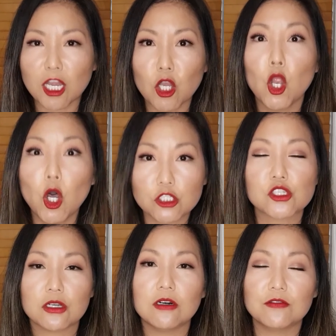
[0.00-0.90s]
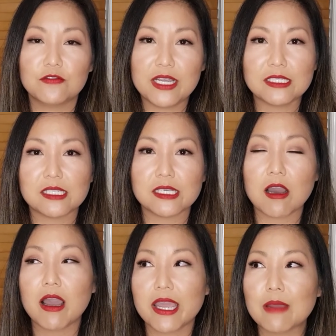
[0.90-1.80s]
a lot of fantasy.
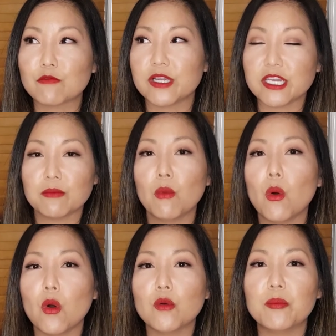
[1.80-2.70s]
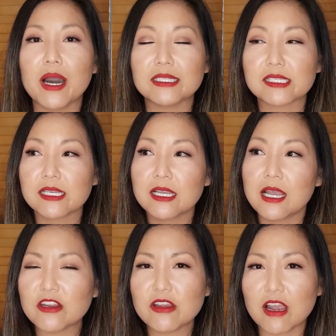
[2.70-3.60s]
I am reading more, but
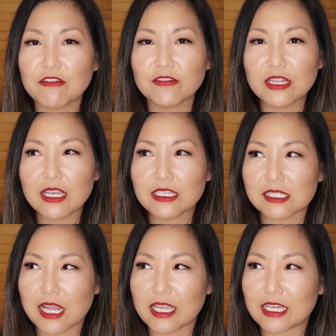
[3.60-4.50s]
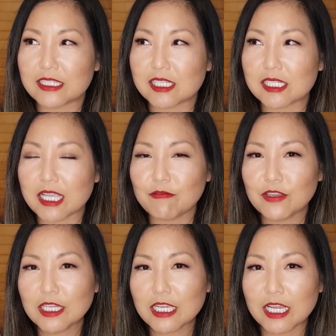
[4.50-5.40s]
I don't know. I feel like it's like, it's the same
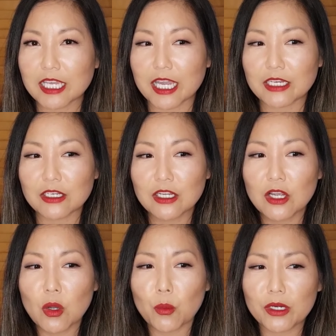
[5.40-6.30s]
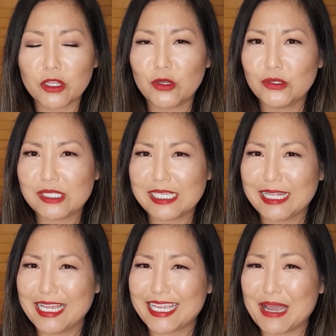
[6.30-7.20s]
feeling I get when I go
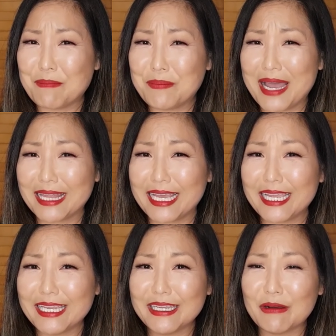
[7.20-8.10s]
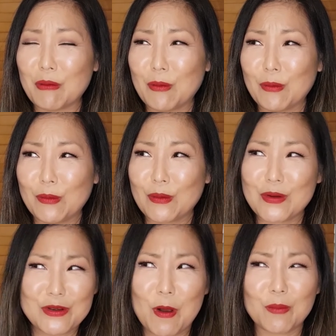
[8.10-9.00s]
see like a ballet
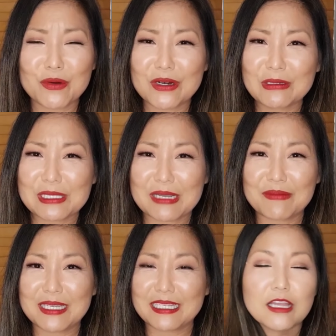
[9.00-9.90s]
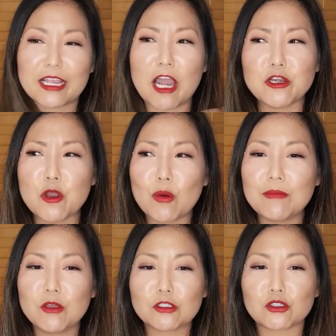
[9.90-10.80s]
or an opera or something, like I know
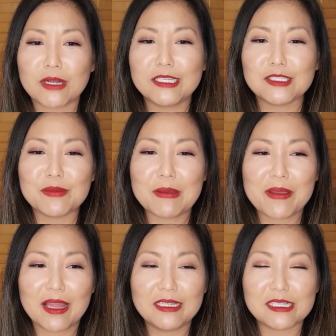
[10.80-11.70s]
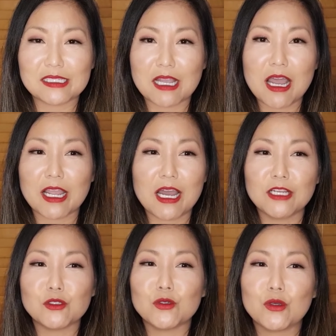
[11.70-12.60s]
I'm not trained to be a ballet dancer. I
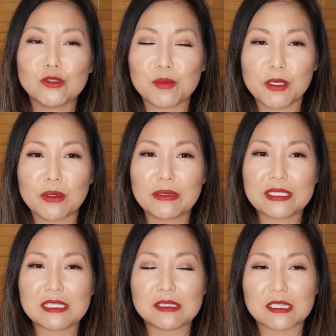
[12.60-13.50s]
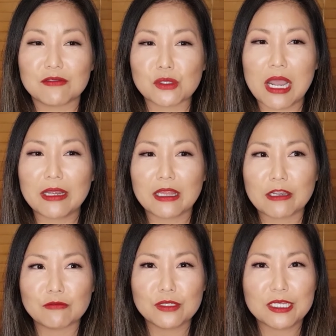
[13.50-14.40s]
can't do those pirouettes and stuff. So I
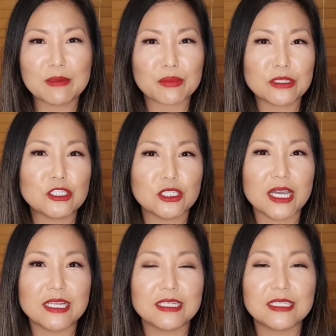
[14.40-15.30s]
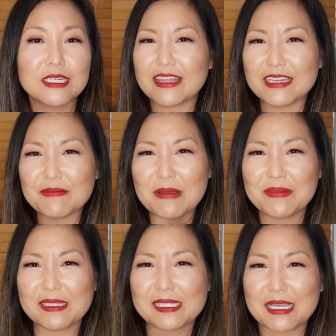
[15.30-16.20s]
like really appreciate it. I think it might
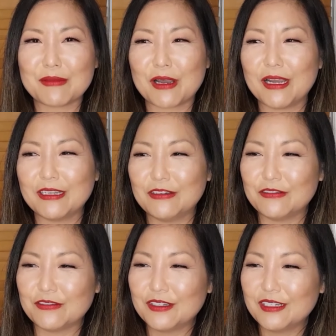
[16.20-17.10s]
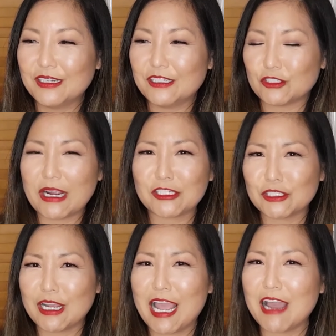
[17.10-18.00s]
be the same kind of
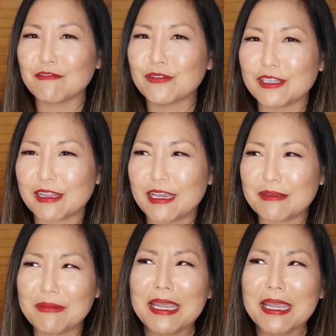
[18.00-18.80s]
attraction I have with like